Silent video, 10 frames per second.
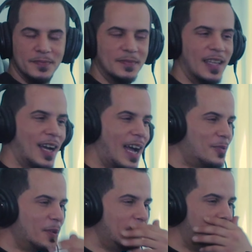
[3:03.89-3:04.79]
Now, I
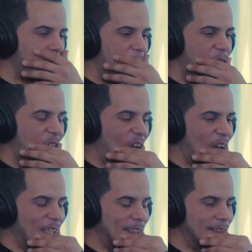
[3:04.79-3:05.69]

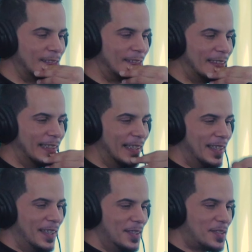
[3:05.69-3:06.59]
remember
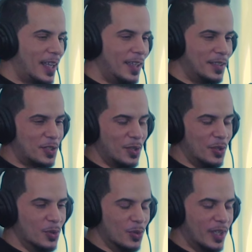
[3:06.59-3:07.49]
saying to
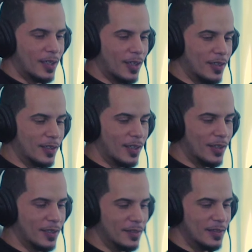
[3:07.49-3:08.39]
you in
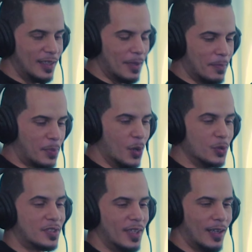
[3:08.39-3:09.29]
our
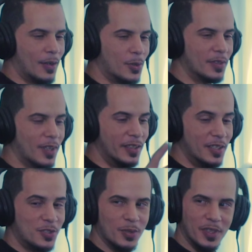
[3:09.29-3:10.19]
post our
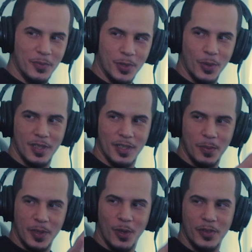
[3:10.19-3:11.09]
initial interview a little
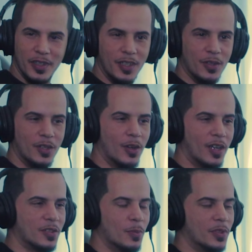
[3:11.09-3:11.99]
bit over a year ago,
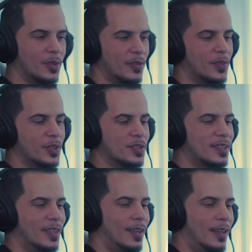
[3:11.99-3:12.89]
October
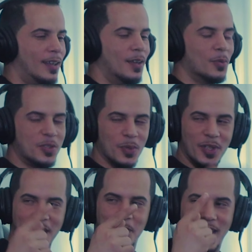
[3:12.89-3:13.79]
31st, which we'll
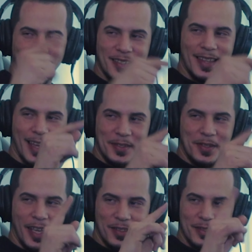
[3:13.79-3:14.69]
get back to that
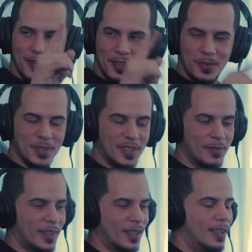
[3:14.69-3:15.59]
date in
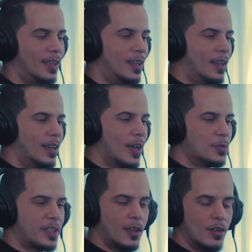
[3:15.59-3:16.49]
specific. I
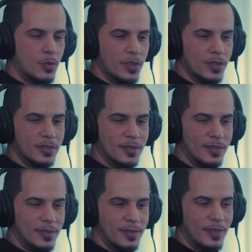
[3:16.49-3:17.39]
was like, oh, well,
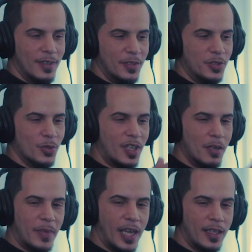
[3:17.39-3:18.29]
you'll
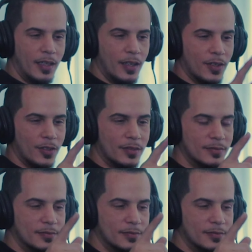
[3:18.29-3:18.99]
come back here,